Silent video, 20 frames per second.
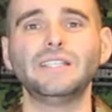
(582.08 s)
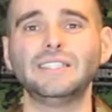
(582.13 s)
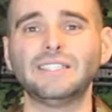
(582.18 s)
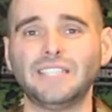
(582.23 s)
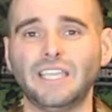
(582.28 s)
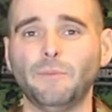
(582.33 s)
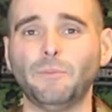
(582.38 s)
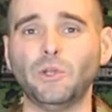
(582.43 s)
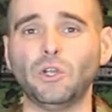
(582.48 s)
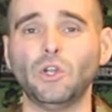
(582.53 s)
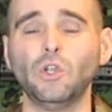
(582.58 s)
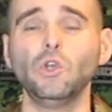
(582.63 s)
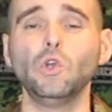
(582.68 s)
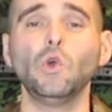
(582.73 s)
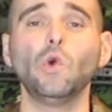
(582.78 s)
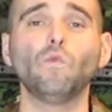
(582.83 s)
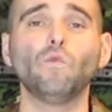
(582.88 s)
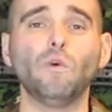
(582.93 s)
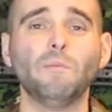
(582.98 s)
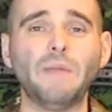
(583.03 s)
skip it.
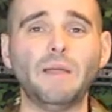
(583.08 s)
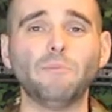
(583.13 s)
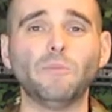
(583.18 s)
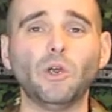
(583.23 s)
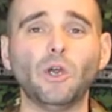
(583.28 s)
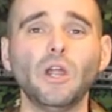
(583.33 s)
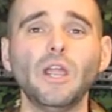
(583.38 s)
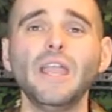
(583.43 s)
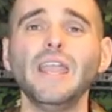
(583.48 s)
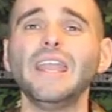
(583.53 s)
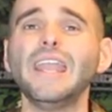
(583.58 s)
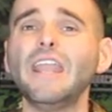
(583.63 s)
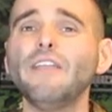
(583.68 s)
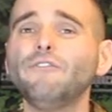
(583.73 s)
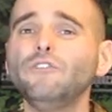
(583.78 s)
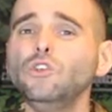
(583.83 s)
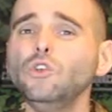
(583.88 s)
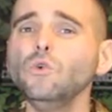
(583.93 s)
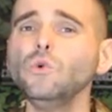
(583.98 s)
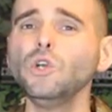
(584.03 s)
Remember, if
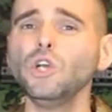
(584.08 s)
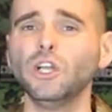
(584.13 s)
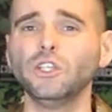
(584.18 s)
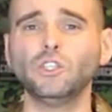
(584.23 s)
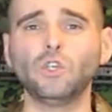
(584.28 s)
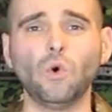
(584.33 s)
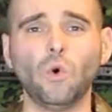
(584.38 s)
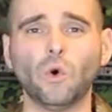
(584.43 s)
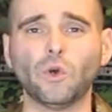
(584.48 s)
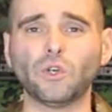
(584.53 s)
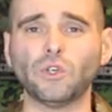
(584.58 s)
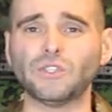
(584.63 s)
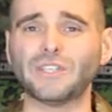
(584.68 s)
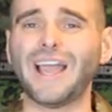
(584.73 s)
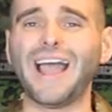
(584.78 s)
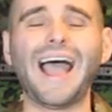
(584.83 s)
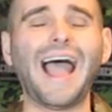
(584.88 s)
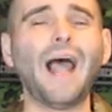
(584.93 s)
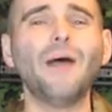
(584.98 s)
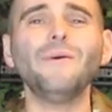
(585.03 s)
you cut corners,
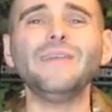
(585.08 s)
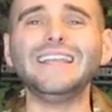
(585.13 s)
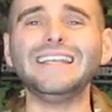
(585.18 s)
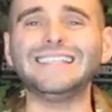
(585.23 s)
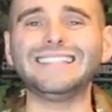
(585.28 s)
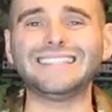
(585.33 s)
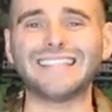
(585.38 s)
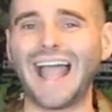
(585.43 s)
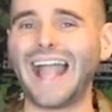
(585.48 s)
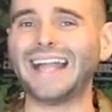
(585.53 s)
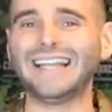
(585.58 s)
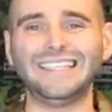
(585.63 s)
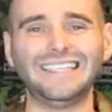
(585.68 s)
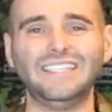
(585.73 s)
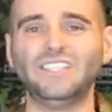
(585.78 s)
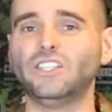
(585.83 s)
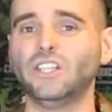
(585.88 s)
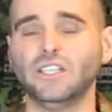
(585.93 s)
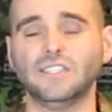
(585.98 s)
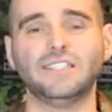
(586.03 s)
how exactly
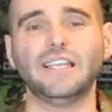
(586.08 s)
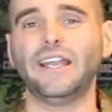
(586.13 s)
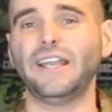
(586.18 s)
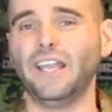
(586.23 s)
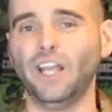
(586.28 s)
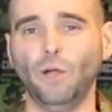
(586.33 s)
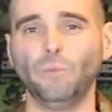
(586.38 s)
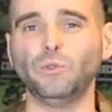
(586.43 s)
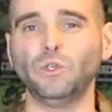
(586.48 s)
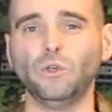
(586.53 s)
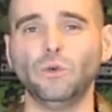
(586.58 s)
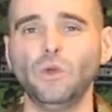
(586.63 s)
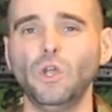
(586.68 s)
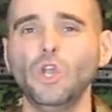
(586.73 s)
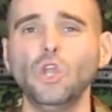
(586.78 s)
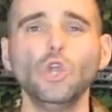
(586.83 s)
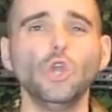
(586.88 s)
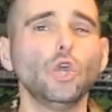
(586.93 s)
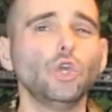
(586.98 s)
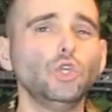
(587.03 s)
does that help you?
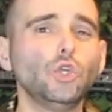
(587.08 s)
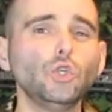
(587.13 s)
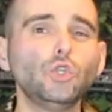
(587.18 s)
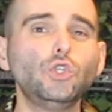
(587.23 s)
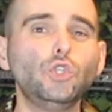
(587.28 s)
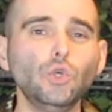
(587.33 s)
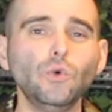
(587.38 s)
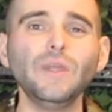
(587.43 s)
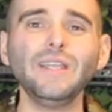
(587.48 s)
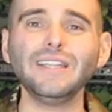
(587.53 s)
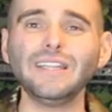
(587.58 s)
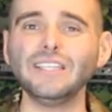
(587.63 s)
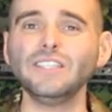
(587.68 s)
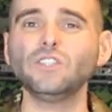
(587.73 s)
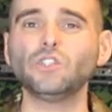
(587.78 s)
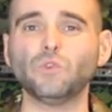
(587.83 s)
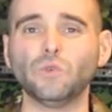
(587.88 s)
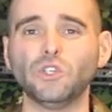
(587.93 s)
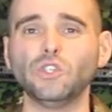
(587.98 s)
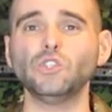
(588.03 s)
You're doing these
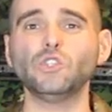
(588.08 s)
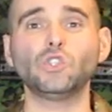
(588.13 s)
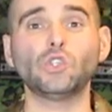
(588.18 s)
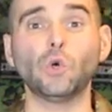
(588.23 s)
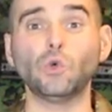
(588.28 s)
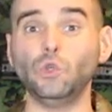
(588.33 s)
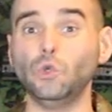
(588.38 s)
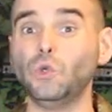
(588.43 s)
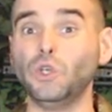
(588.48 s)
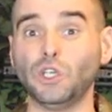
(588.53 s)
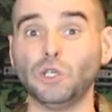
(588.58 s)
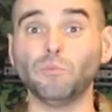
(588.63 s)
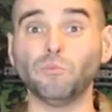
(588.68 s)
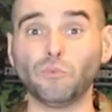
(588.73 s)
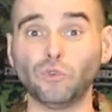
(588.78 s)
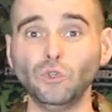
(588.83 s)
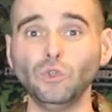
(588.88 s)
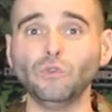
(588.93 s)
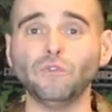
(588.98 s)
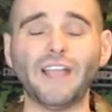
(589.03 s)
drills so you can
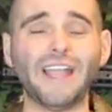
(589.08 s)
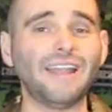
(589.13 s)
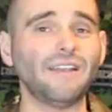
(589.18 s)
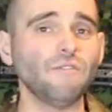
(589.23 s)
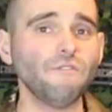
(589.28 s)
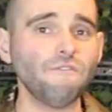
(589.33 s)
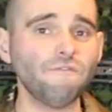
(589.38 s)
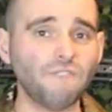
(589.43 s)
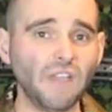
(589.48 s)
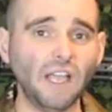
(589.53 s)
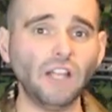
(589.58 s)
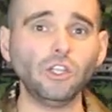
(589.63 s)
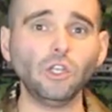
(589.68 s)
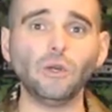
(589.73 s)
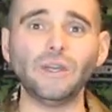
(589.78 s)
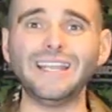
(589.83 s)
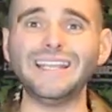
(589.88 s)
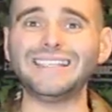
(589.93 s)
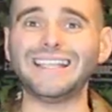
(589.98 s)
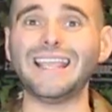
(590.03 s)
improve, and
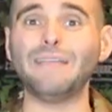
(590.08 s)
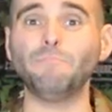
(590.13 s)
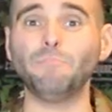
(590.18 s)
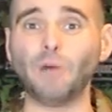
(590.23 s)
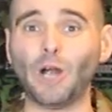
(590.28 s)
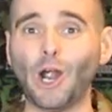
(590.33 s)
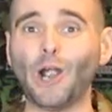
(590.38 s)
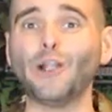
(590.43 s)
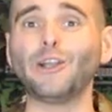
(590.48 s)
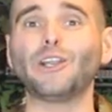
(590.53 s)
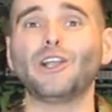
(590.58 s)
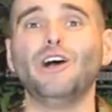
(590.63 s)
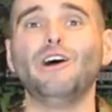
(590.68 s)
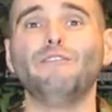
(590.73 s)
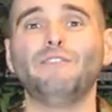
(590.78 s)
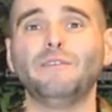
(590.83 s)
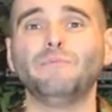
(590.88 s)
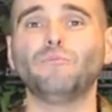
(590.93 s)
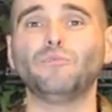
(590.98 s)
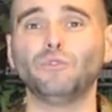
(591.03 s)
failure is a part
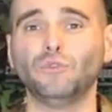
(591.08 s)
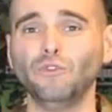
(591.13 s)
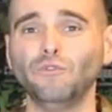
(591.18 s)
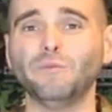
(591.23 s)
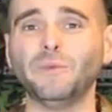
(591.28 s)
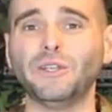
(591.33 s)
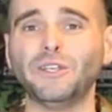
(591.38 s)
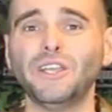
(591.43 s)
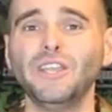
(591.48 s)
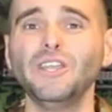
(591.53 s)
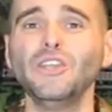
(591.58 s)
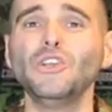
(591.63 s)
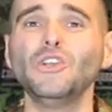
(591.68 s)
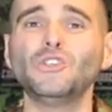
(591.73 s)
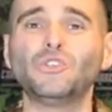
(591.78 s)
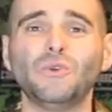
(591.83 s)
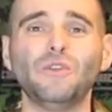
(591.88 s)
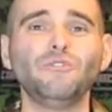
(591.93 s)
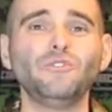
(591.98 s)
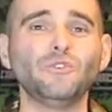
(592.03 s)
of improvement.
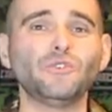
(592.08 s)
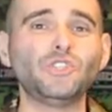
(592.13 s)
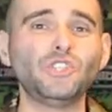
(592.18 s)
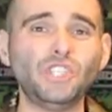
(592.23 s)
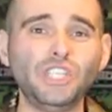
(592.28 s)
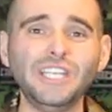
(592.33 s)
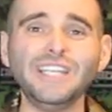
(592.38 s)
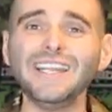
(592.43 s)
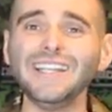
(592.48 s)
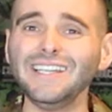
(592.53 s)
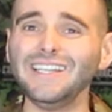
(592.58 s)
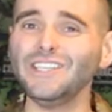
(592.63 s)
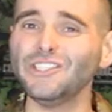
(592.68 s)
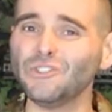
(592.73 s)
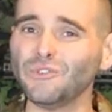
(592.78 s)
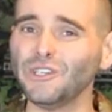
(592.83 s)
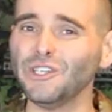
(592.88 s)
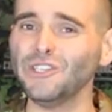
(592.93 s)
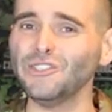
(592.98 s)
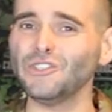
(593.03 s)
So if you're cheating these
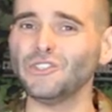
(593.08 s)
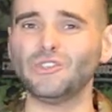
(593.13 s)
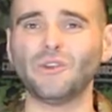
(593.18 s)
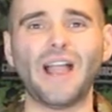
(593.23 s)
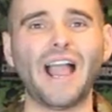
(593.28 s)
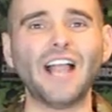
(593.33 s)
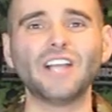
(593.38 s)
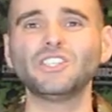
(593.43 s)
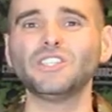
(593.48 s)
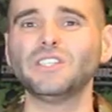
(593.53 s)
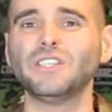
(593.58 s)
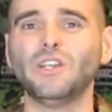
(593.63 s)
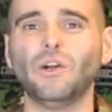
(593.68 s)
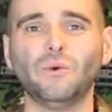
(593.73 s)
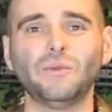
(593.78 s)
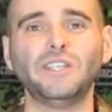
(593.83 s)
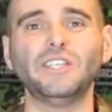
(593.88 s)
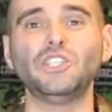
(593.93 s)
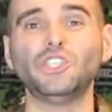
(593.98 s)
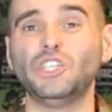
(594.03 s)
drills, you're actually
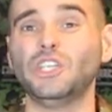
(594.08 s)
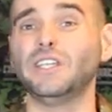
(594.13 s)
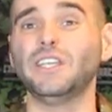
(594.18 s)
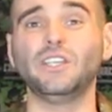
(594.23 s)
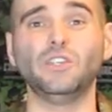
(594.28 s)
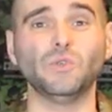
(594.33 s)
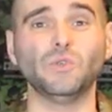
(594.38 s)
only cheating